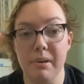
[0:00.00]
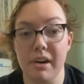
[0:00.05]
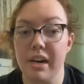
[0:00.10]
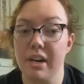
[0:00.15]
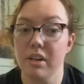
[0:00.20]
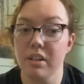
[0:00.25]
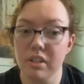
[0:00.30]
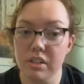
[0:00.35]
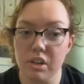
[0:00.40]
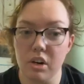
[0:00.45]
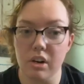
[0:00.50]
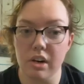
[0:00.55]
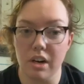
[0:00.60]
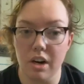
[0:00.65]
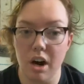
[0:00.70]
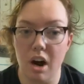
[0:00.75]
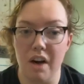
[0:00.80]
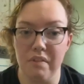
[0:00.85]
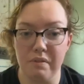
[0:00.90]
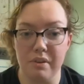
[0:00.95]
But I couldn't turn
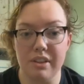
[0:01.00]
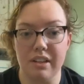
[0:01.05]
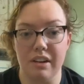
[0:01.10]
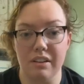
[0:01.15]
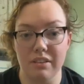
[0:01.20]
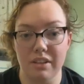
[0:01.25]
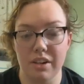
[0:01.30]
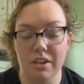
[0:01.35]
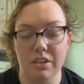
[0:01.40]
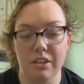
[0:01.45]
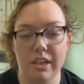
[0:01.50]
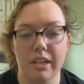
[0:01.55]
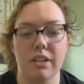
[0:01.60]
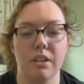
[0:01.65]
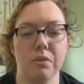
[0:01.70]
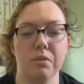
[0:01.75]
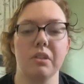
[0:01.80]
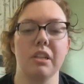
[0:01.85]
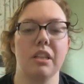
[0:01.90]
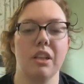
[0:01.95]
it off without literally
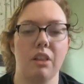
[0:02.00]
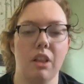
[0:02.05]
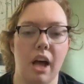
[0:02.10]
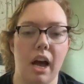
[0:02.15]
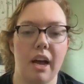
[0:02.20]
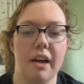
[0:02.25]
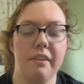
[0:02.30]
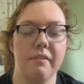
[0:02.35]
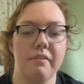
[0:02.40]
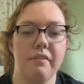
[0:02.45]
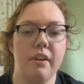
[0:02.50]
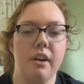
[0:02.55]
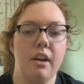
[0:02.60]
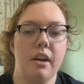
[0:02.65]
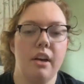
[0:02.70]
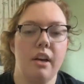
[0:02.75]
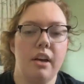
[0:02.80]
closing the live.